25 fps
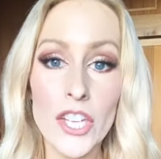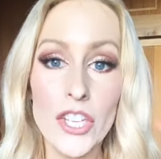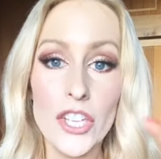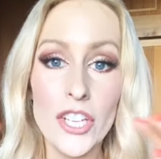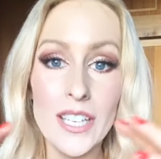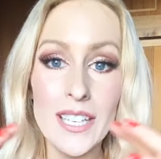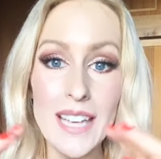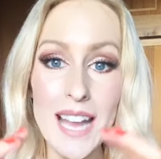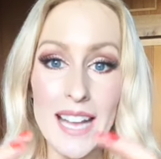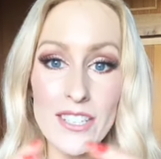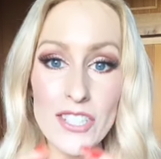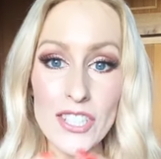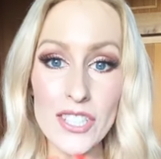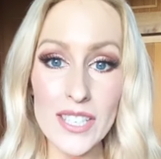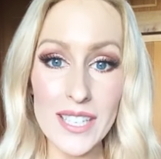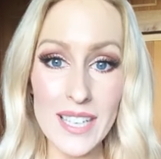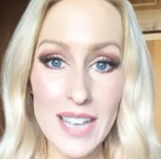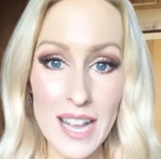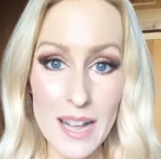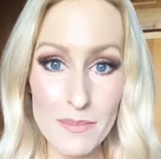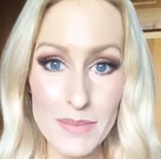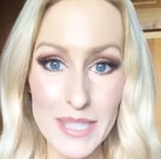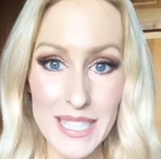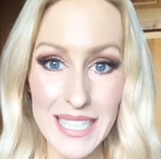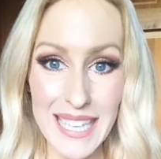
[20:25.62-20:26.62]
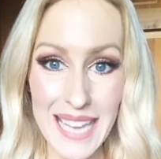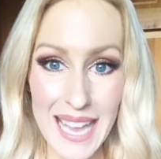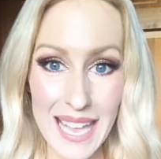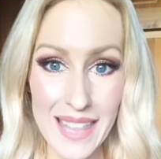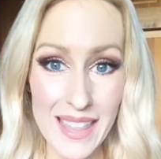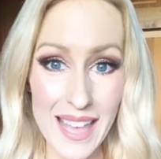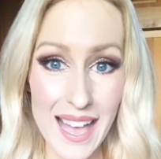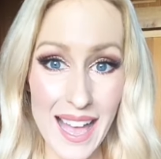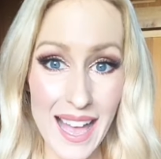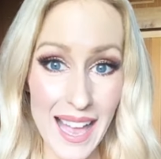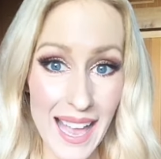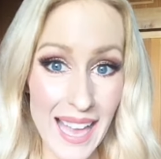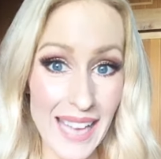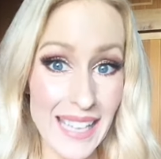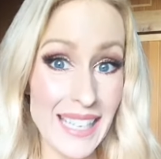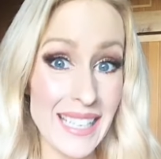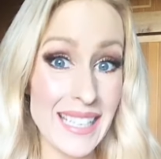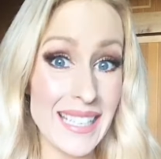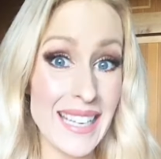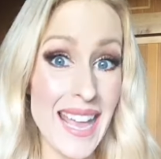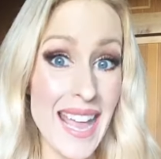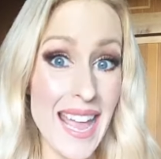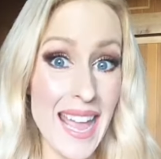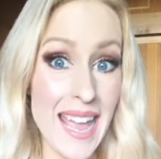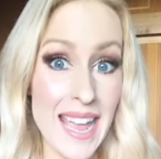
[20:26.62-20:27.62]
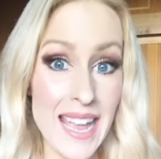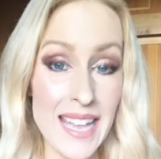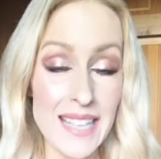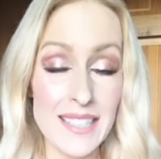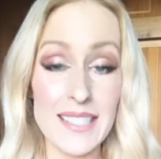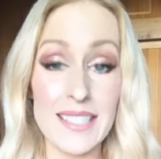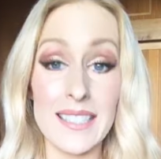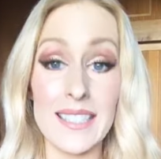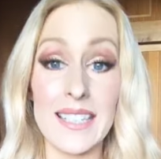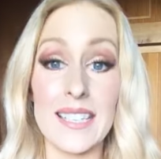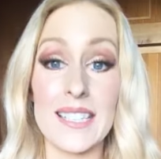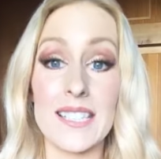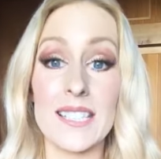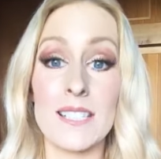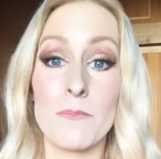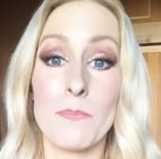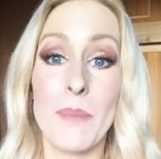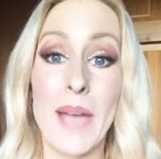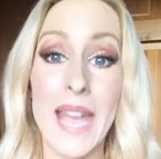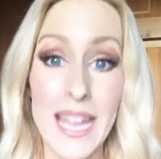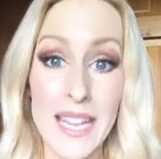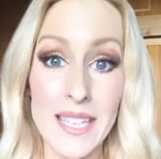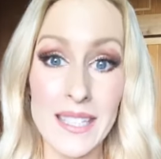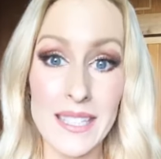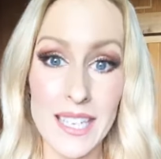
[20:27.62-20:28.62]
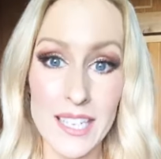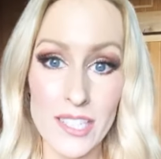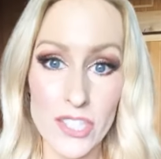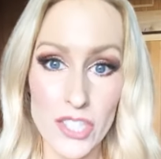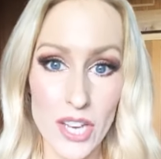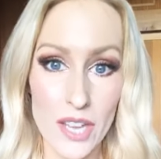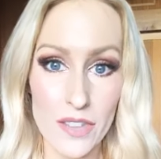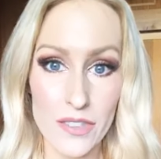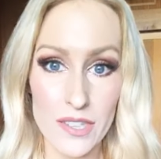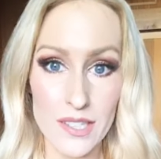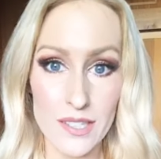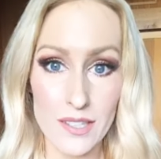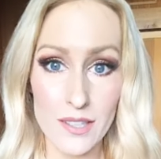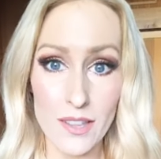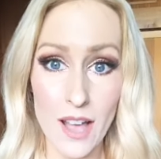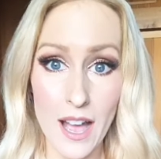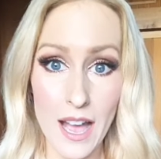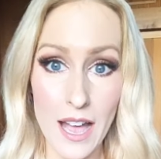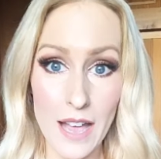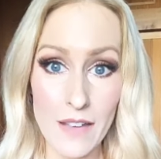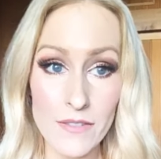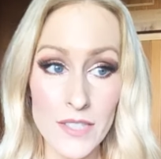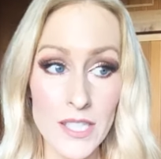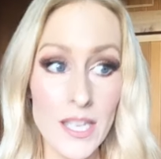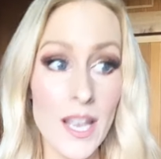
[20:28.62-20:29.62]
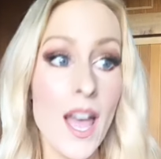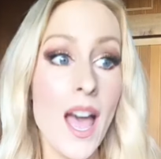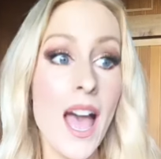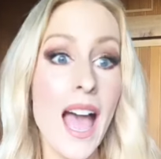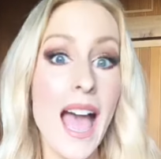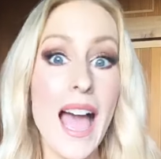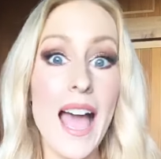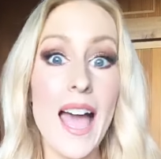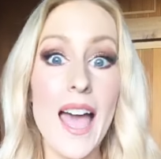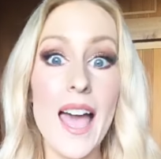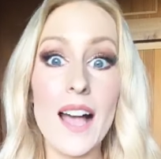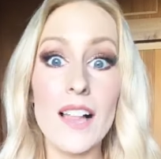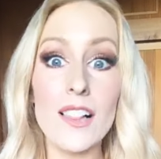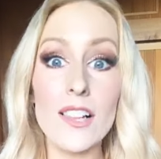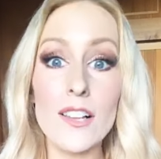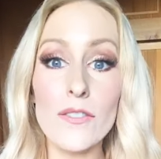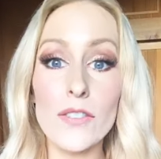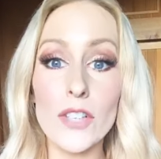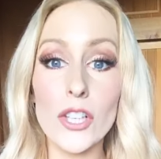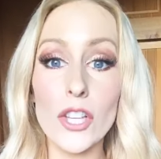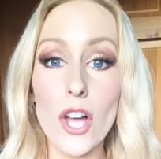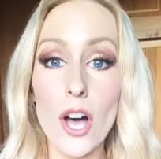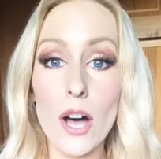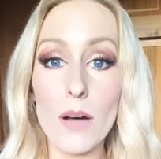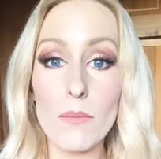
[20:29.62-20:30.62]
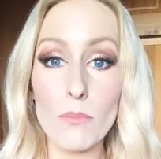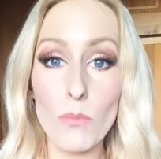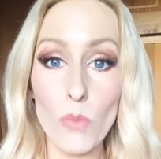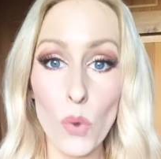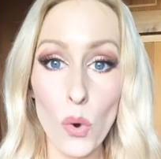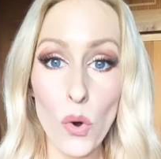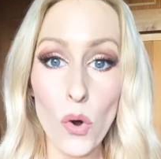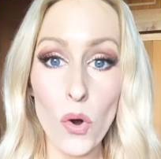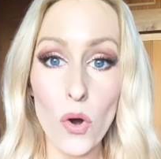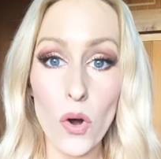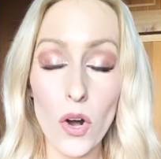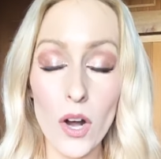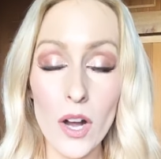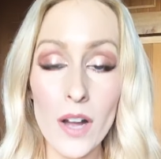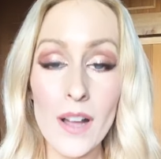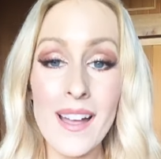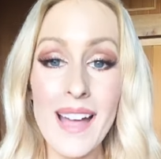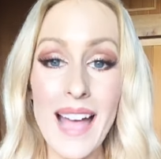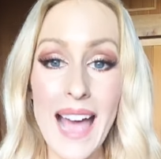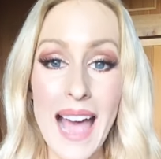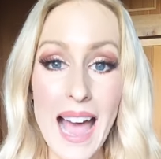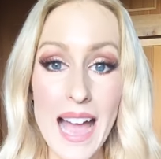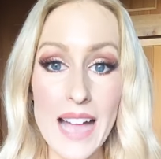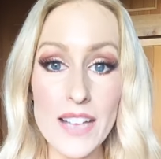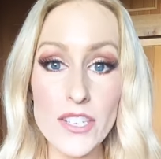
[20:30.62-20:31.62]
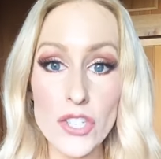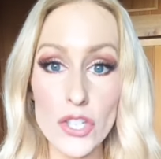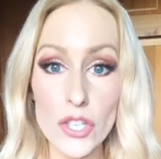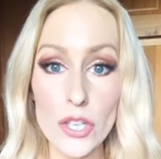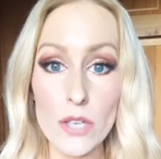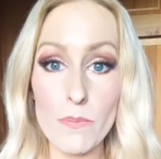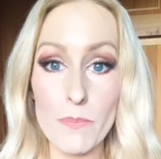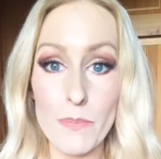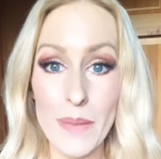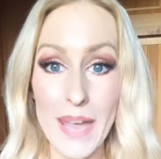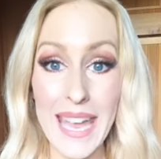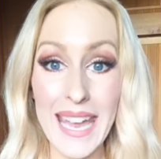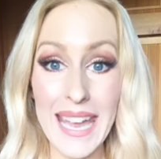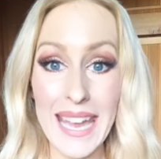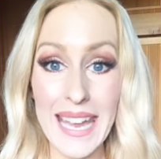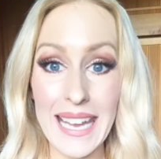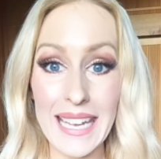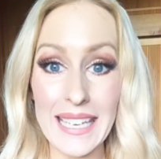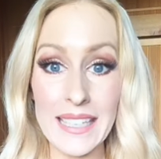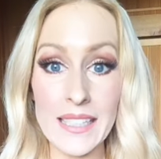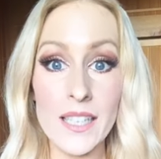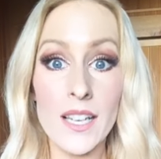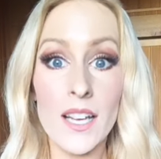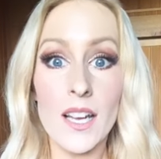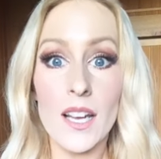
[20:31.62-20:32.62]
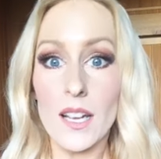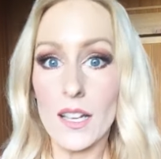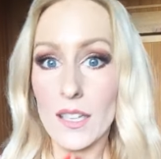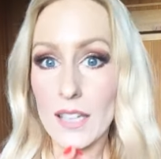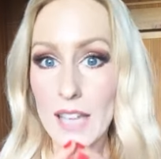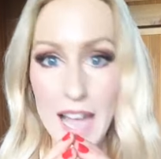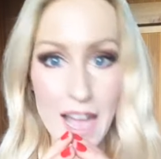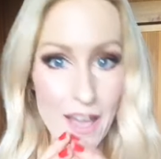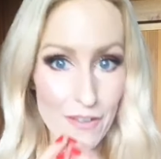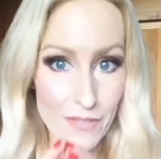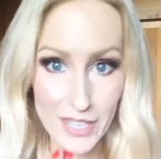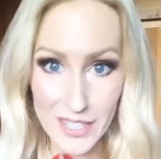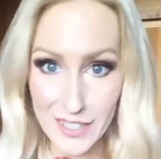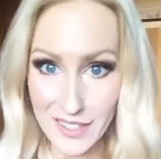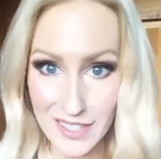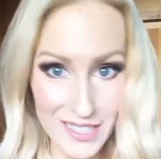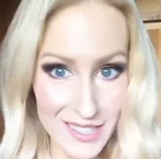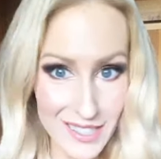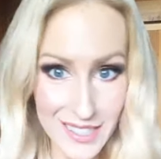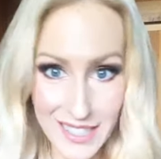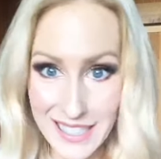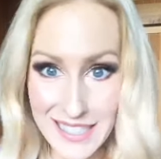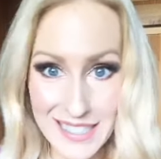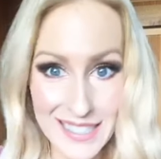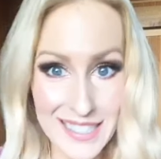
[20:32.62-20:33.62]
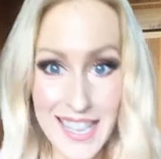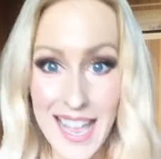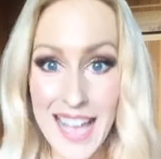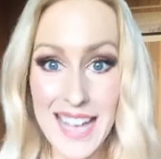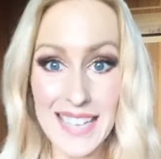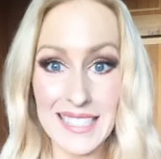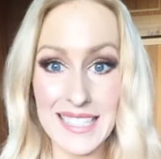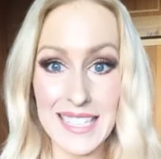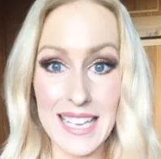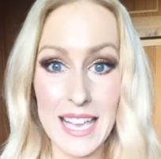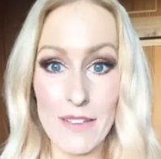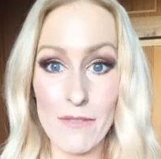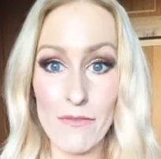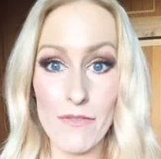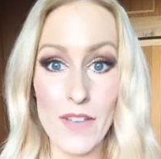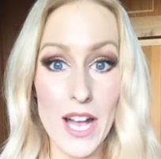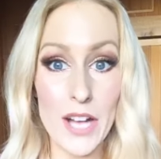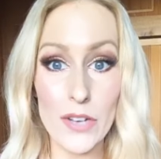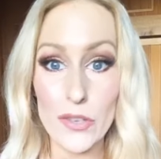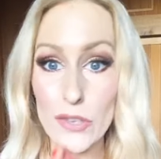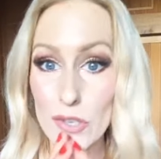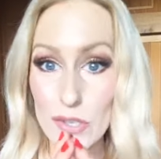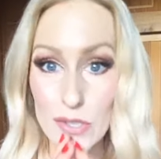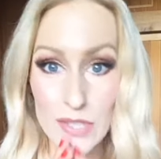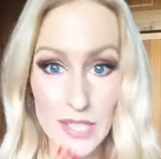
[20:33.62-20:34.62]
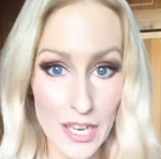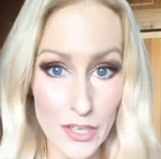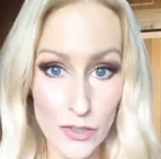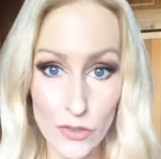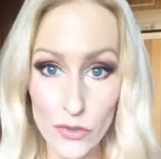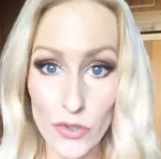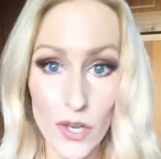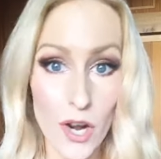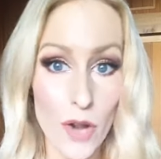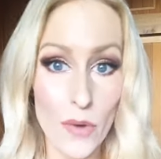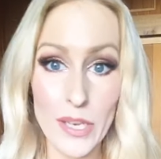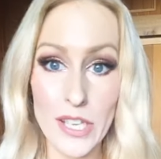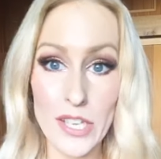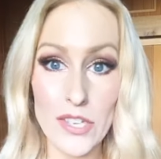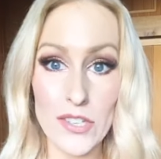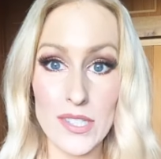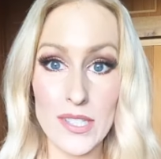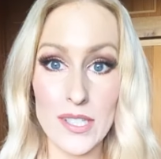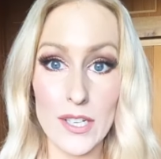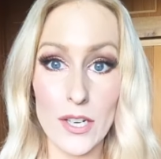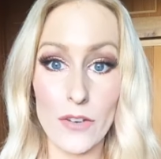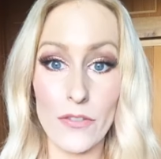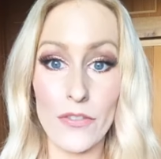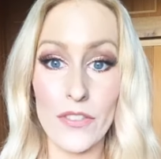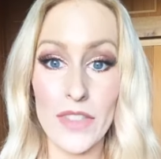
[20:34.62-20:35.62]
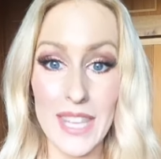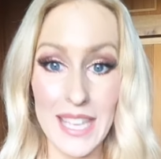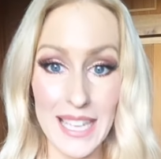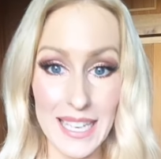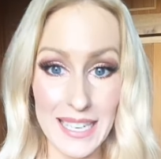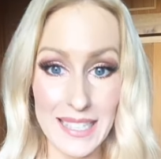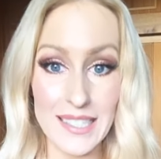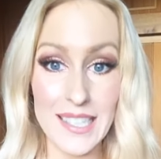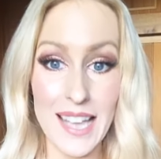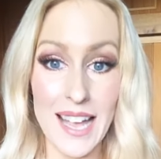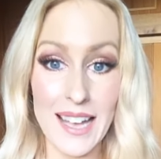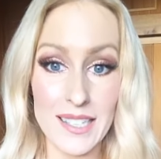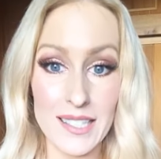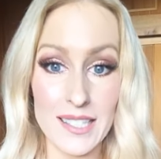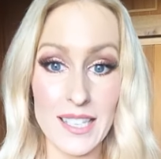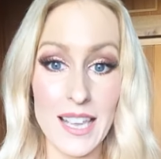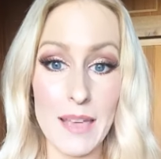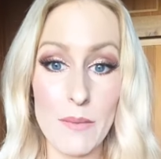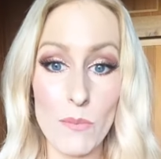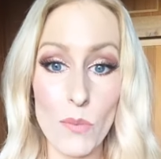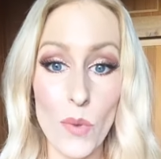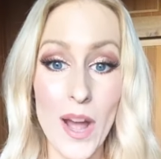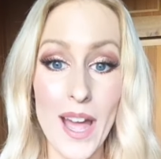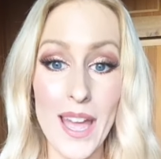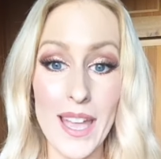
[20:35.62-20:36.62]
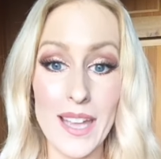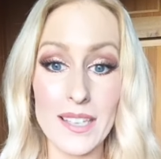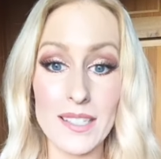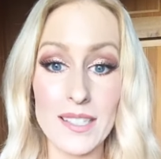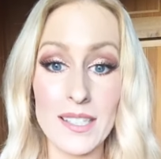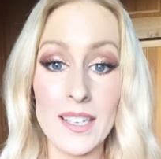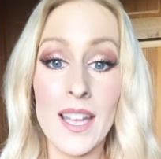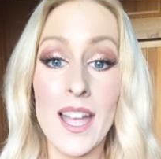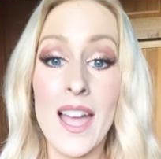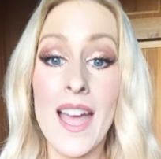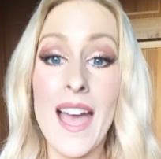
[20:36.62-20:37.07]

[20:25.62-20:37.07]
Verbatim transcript: you can actually come together and enhance and expand each other's lives a hell of a lot more had you been having the exact same values and growing yourself the exact same ways.